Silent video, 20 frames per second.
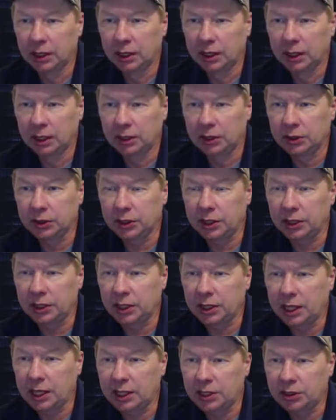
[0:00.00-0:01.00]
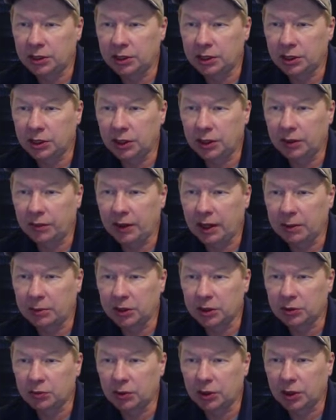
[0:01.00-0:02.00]
good indication of how
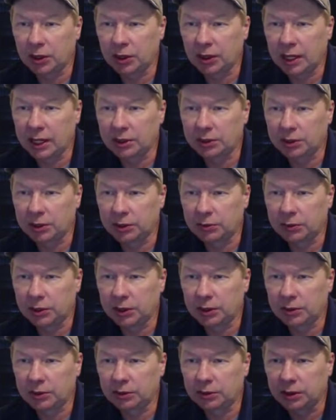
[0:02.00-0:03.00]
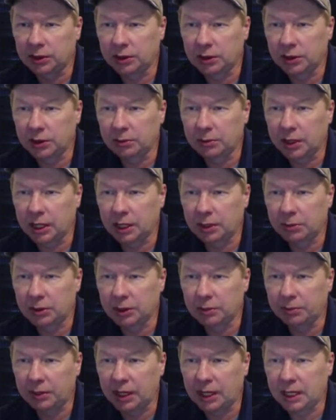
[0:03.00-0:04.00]
much water actually was sitting in the bottom of the
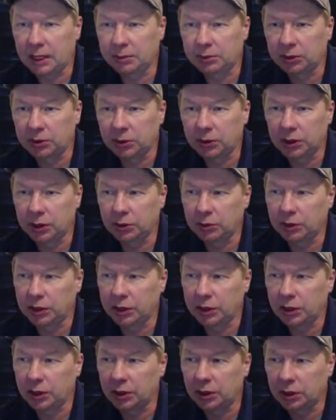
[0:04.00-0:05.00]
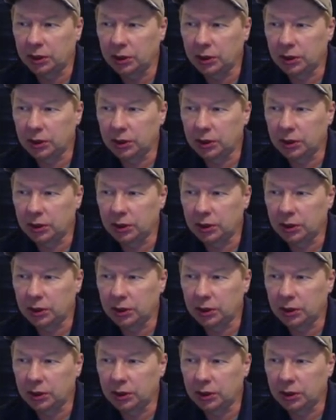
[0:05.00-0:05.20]
pipe. So here we are,